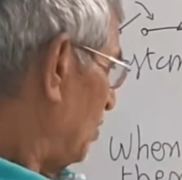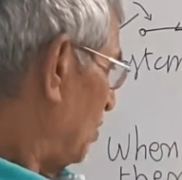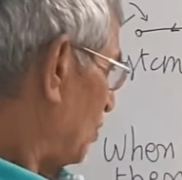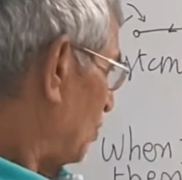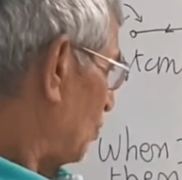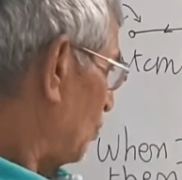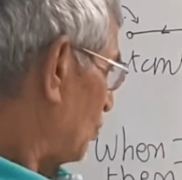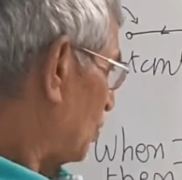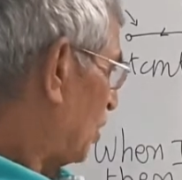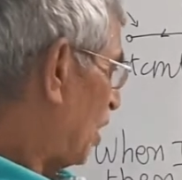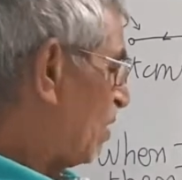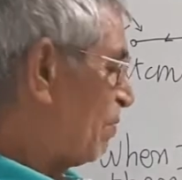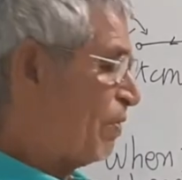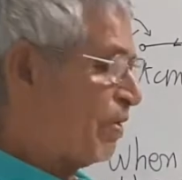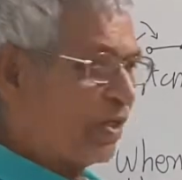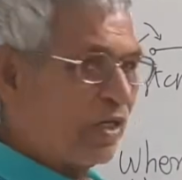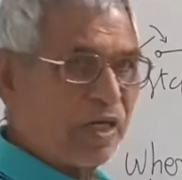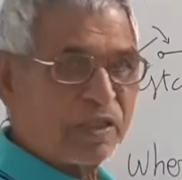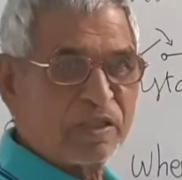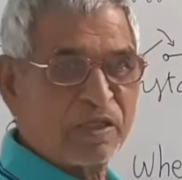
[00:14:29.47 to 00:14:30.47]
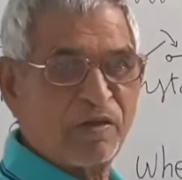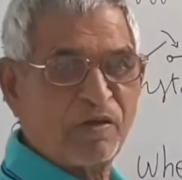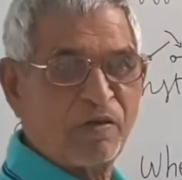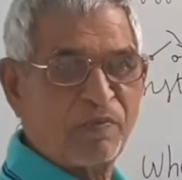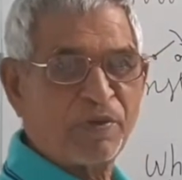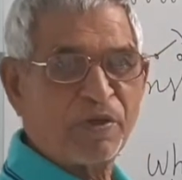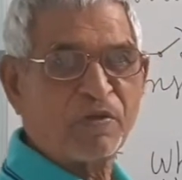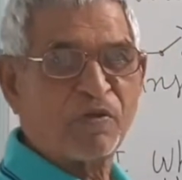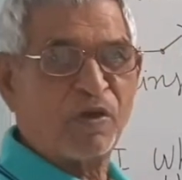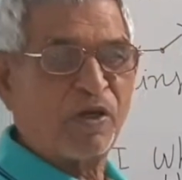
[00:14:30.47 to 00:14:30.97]
So self-induction
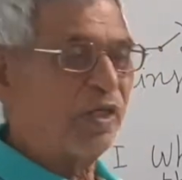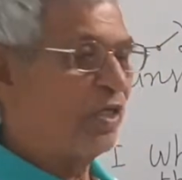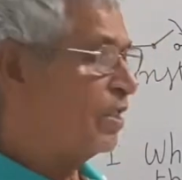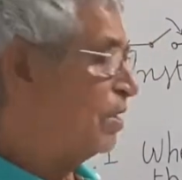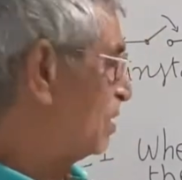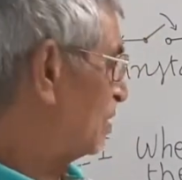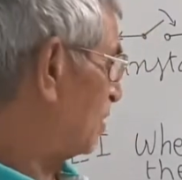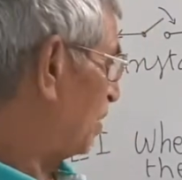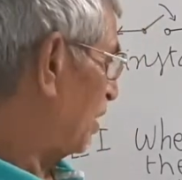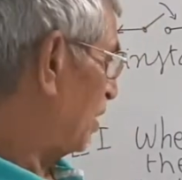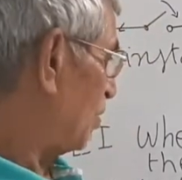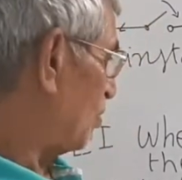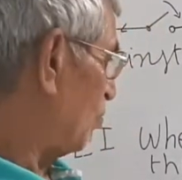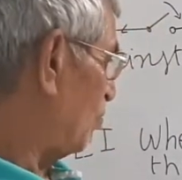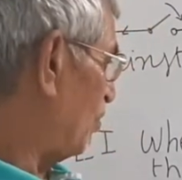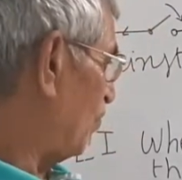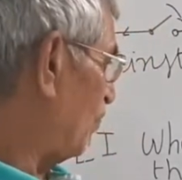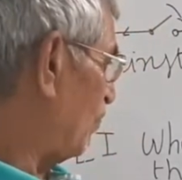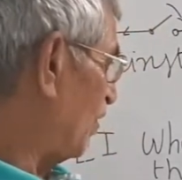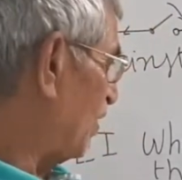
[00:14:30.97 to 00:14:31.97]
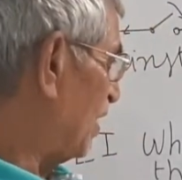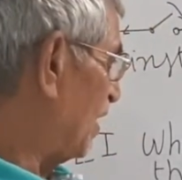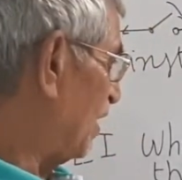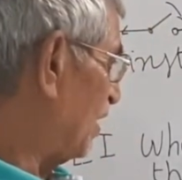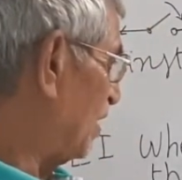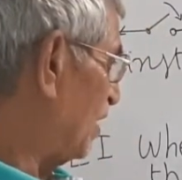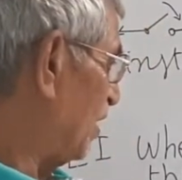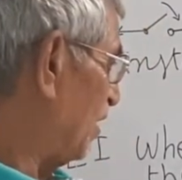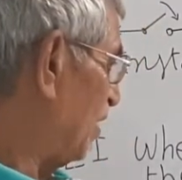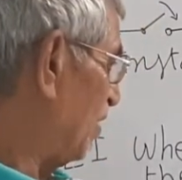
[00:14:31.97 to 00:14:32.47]
of a coil is said to be 1
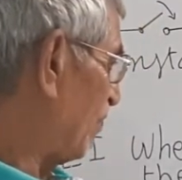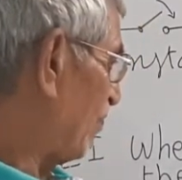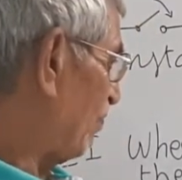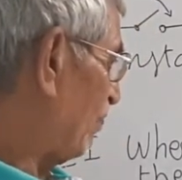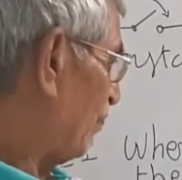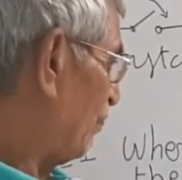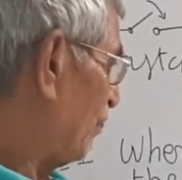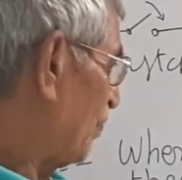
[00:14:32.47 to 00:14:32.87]
Henry